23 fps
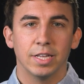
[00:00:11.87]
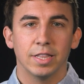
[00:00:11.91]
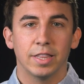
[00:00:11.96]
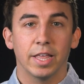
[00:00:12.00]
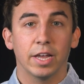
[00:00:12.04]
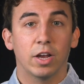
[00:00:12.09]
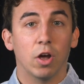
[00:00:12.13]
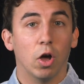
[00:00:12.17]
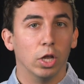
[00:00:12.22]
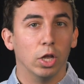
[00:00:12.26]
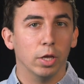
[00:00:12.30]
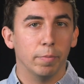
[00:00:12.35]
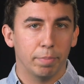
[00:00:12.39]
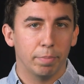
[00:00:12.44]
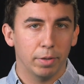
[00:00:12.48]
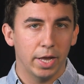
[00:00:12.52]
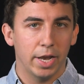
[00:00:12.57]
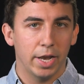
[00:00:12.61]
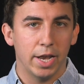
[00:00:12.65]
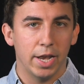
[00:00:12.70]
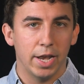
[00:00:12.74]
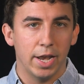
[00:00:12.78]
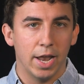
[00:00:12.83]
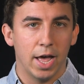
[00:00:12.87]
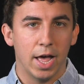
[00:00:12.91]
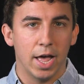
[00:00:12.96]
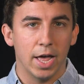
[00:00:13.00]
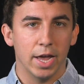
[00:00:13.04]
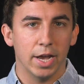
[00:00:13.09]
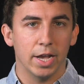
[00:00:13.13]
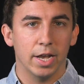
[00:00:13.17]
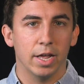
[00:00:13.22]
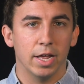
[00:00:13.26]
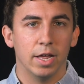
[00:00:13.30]
They call it Planet
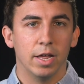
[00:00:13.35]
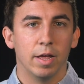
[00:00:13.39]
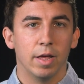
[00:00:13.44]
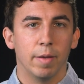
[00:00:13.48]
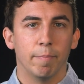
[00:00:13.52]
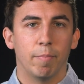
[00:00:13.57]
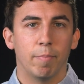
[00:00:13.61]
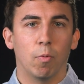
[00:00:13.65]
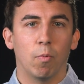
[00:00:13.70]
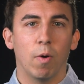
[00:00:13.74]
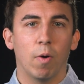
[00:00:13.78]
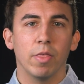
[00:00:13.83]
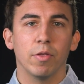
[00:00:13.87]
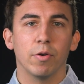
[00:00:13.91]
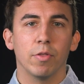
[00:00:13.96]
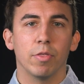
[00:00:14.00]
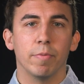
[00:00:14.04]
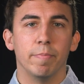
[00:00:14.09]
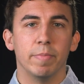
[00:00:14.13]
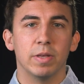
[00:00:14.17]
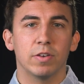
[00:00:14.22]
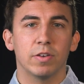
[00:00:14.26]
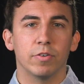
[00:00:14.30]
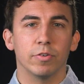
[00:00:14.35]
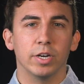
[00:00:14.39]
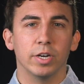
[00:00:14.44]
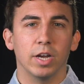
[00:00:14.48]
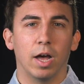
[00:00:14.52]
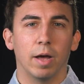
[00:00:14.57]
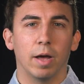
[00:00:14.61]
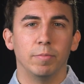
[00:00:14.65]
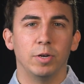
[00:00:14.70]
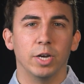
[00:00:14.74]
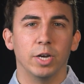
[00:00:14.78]
Nine, but whether the mystery
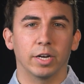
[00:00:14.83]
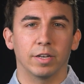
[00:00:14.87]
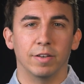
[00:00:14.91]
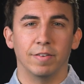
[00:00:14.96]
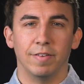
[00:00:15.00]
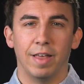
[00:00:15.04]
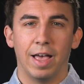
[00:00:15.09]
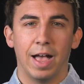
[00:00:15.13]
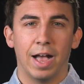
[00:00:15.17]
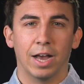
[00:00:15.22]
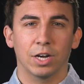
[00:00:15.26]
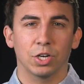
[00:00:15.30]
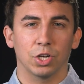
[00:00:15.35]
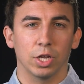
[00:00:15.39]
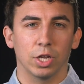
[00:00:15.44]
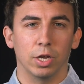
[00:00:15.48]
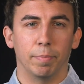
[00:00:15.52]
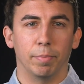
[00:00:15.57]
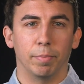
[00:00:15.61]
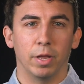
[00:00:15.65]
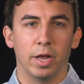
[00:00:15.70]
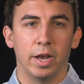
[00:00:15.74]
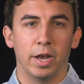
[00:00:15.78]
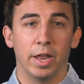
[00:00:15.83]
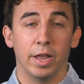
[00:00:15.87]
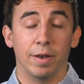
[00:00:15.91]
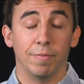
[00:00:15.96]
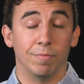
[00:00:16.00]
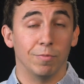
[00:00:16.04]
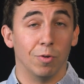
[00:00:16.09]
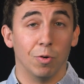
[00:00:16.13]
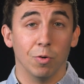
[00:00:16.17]
object is actually a planet